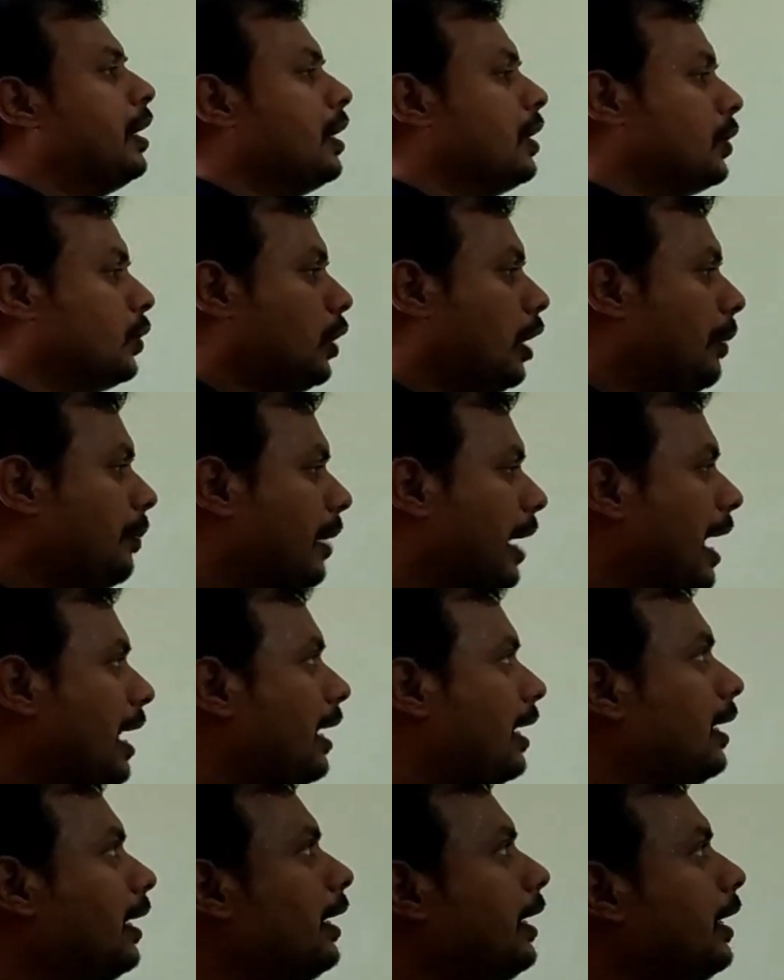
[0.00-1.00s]
So I am
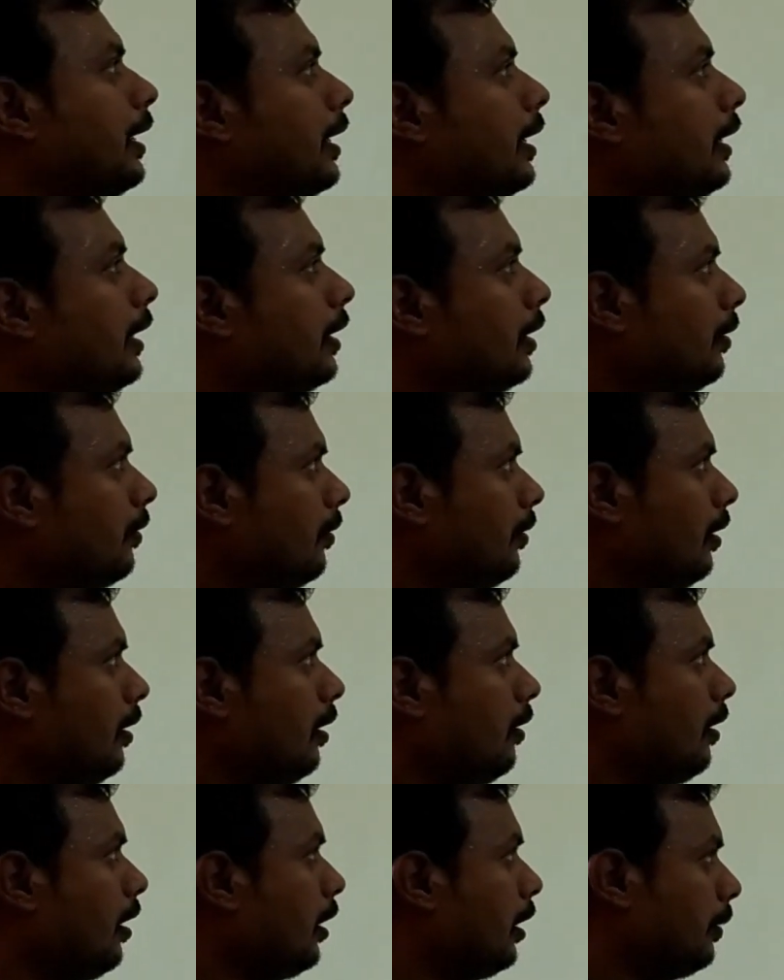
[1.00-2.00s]
calculating here
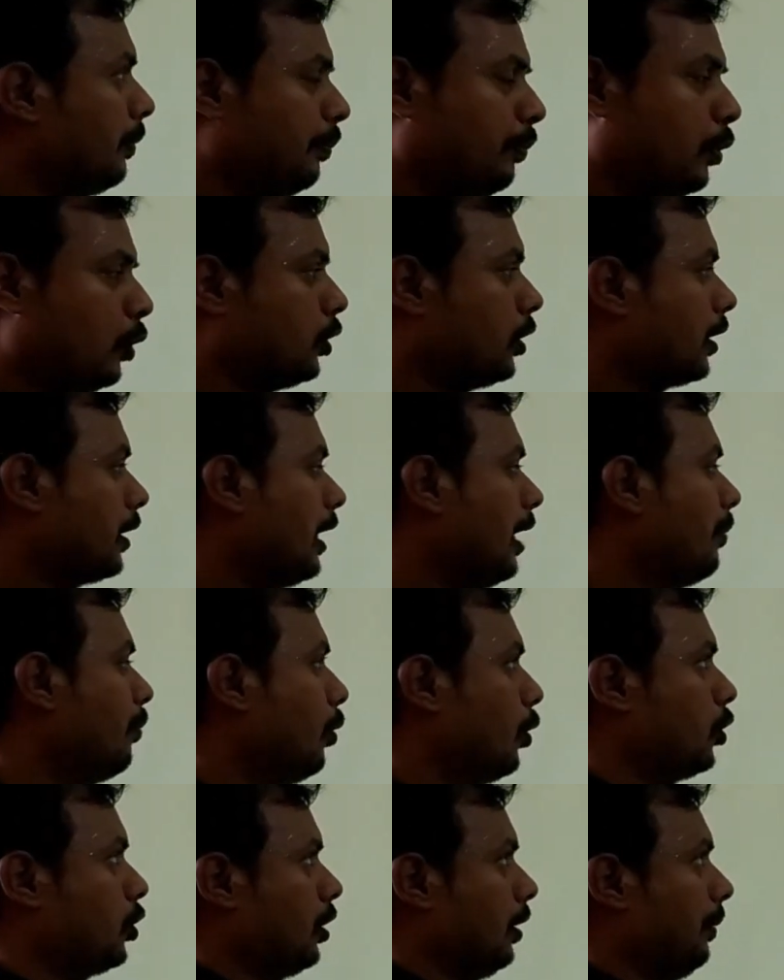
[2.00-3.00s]
on projectile
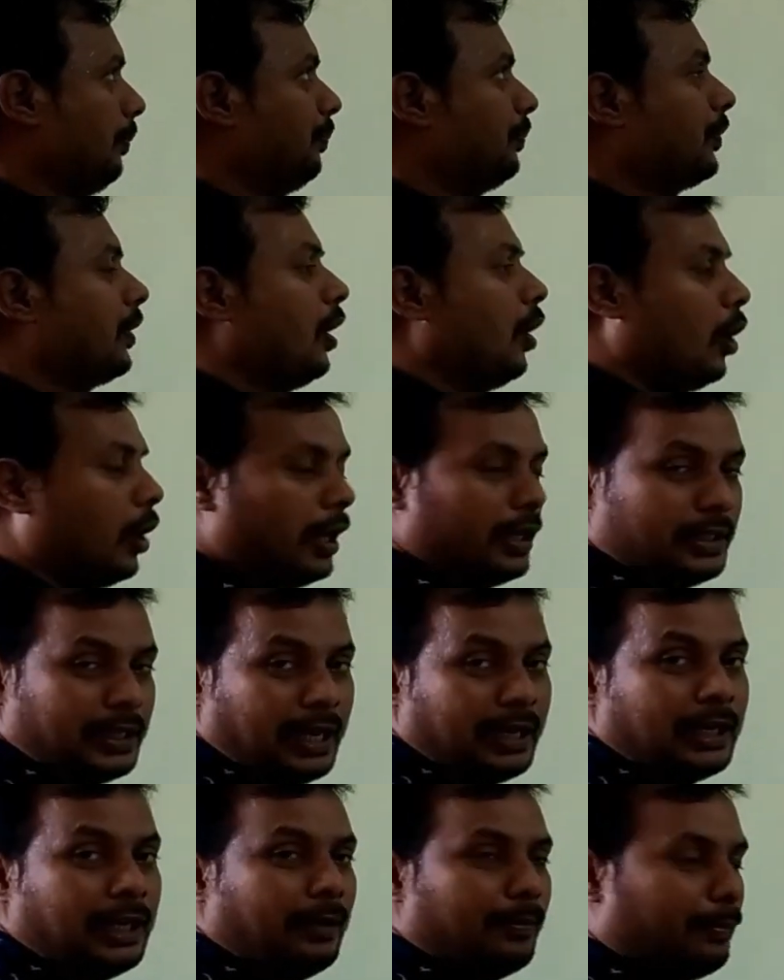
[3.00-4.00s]
motion,
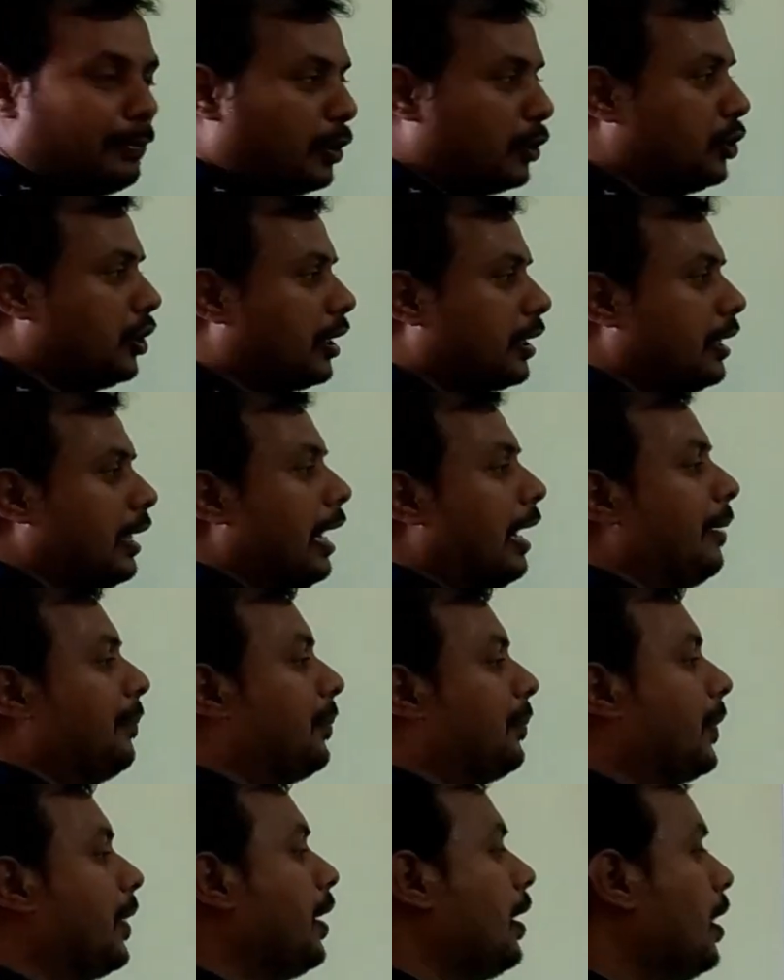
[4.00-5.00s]
horizontal projectile.
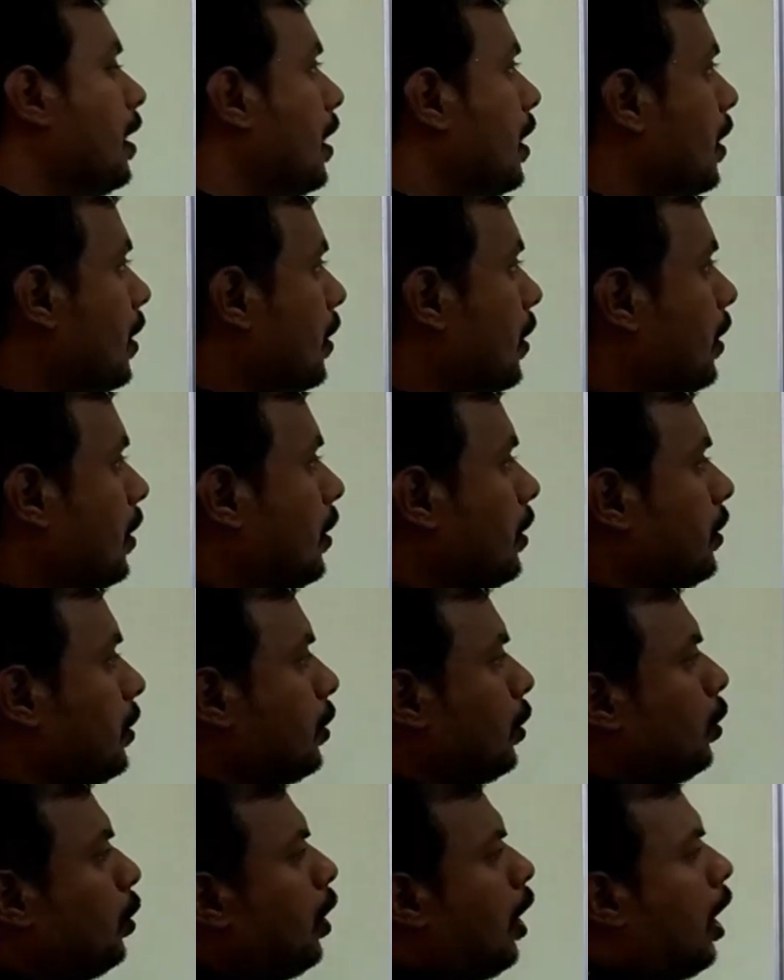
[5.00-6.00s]

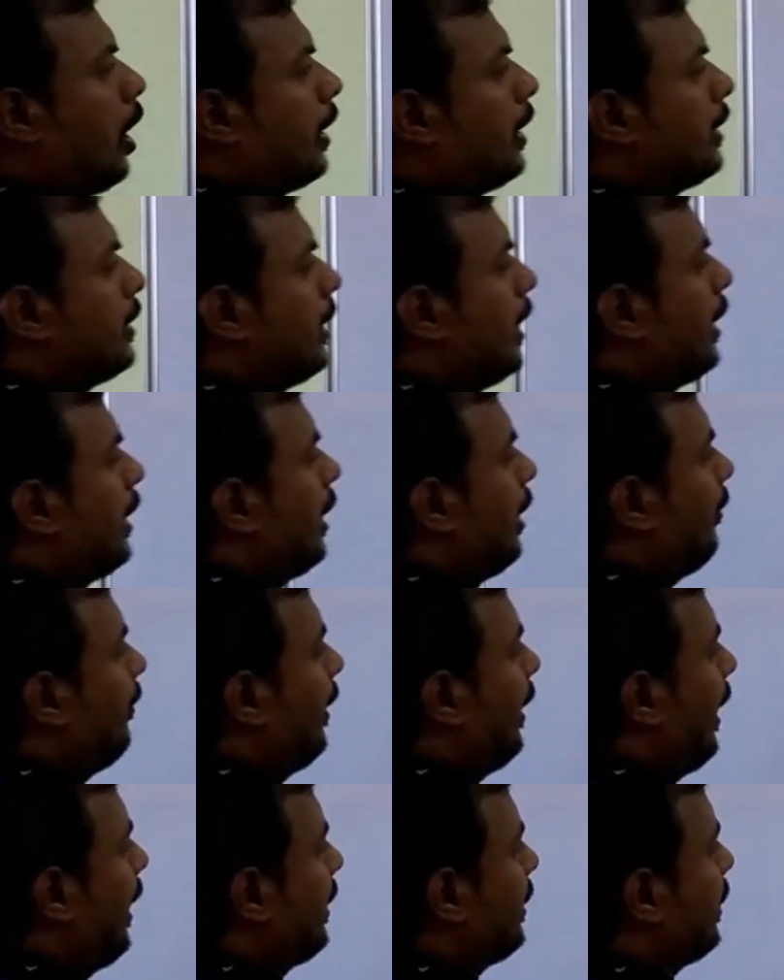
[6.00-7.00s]
So horizontal
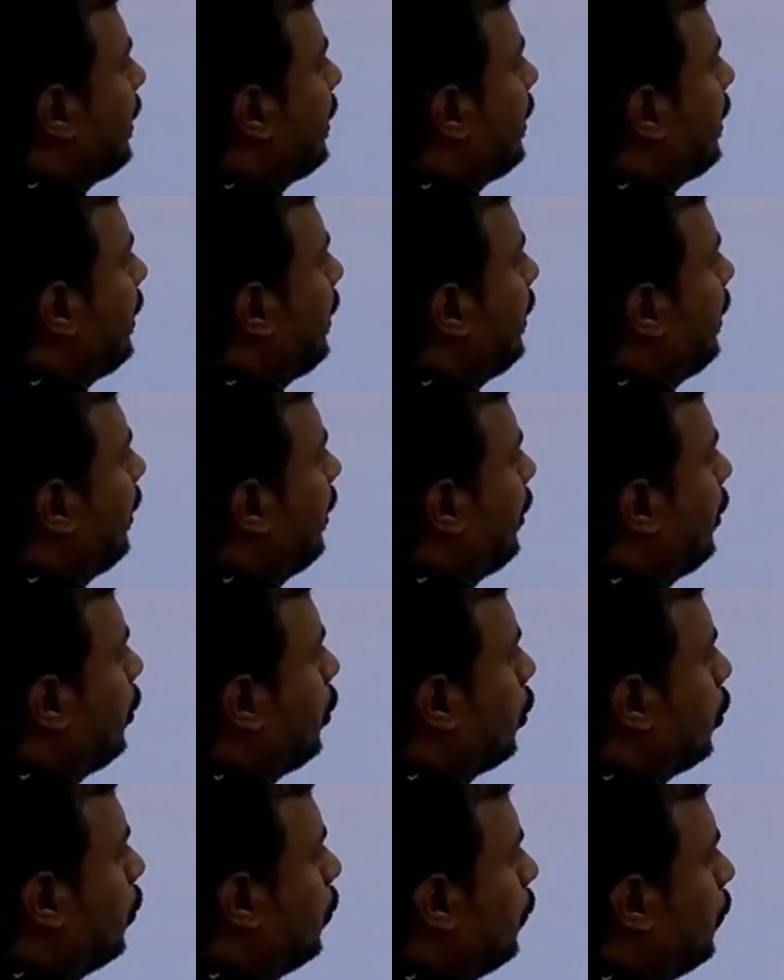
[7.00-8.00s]
velocity
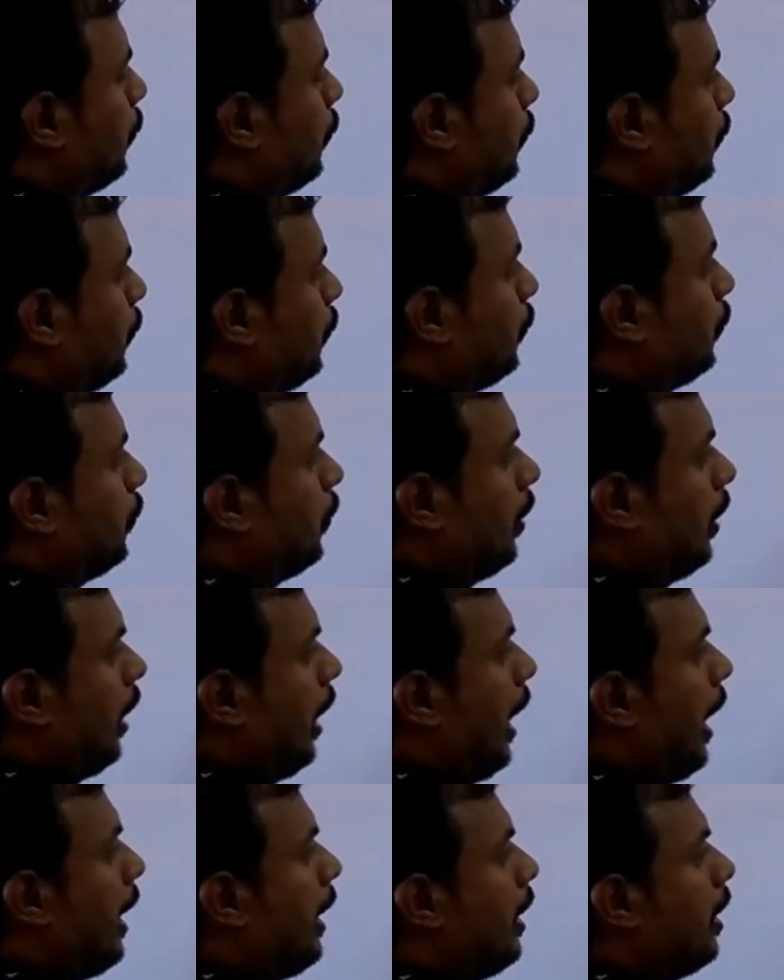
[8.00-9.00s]
u
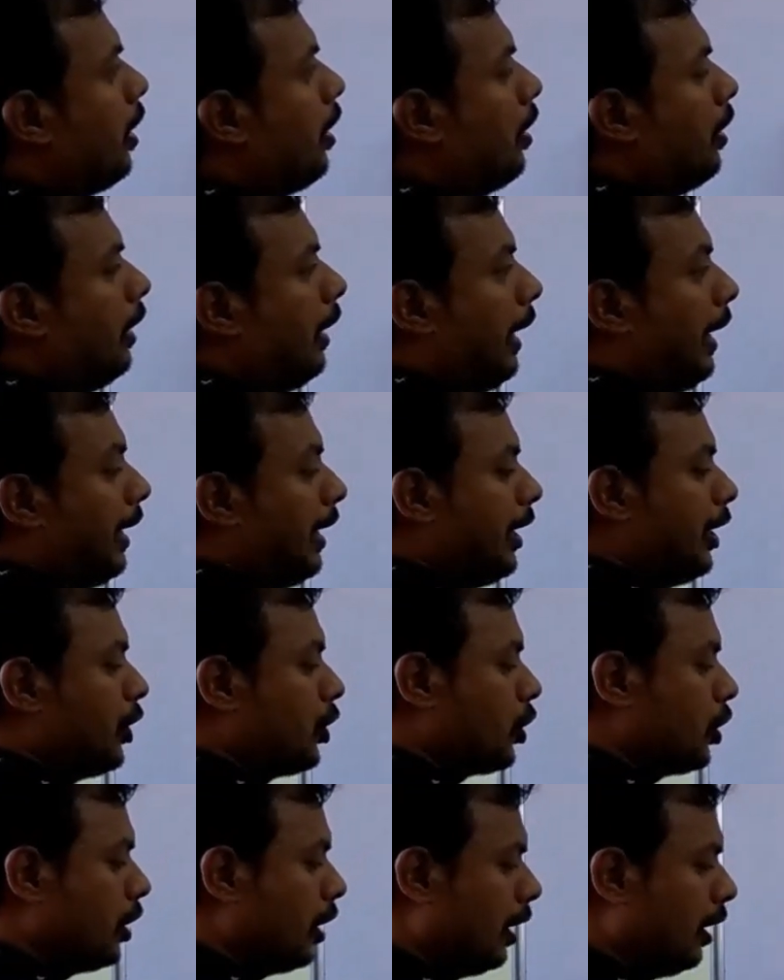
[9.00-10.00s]
and
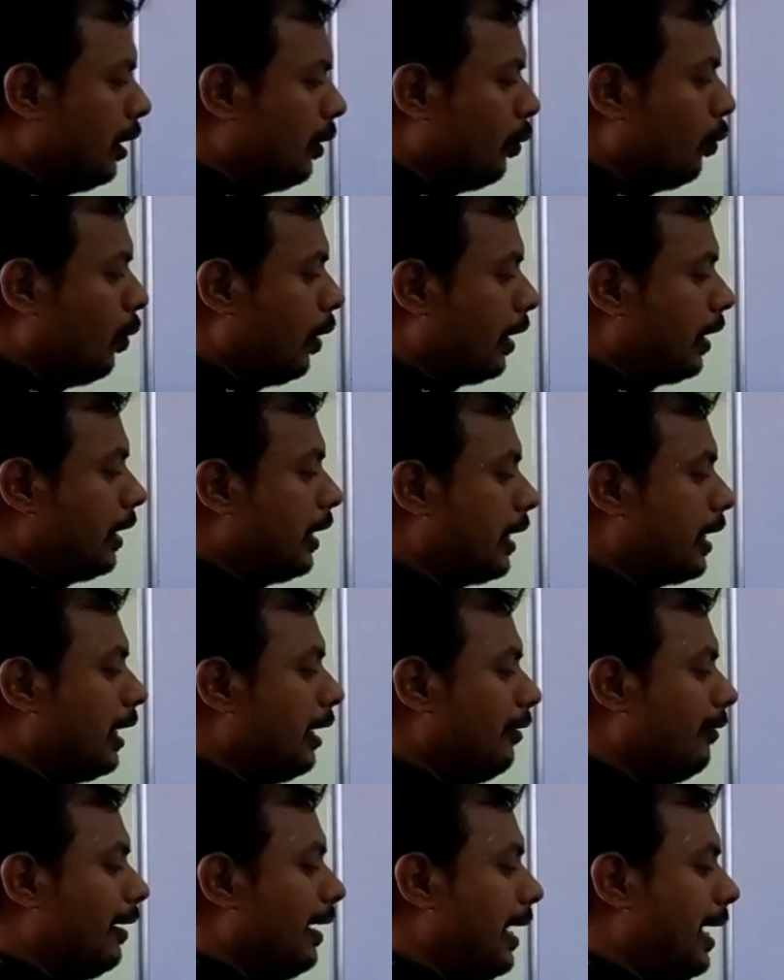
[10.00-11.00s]
initial vertical
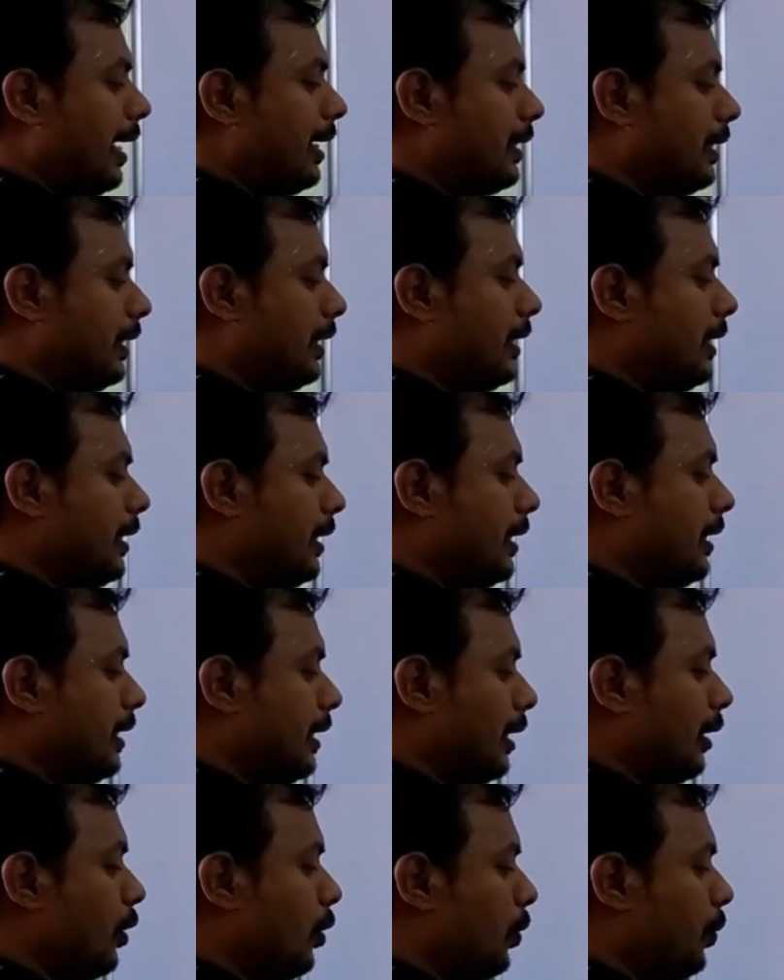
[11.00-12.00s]
velocity is
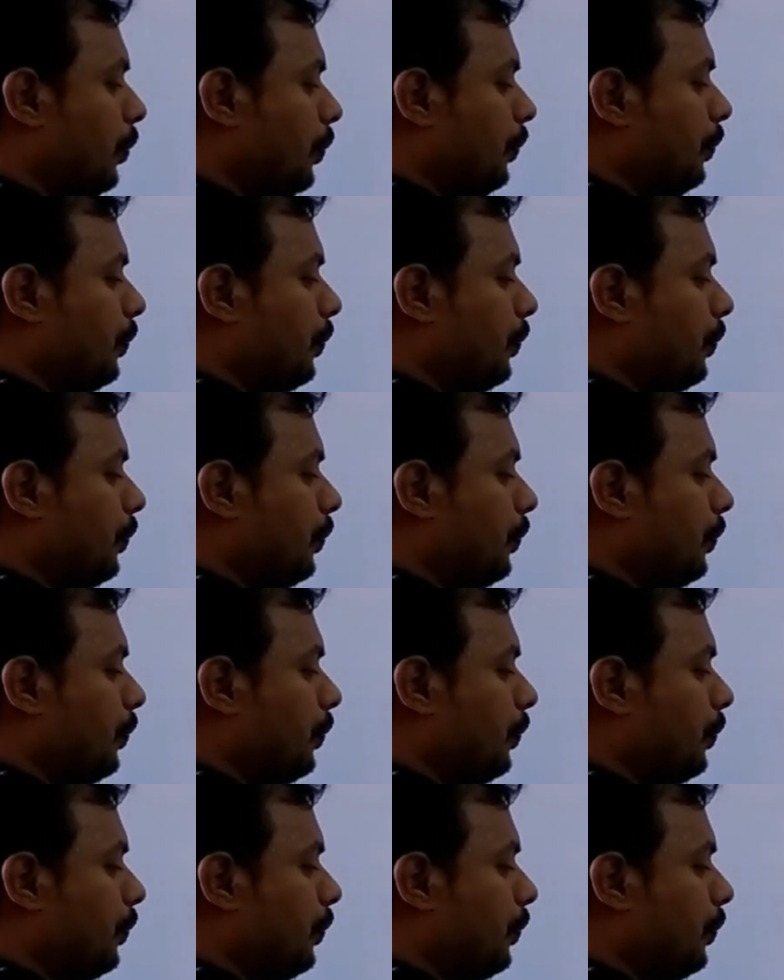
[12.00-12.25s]
0.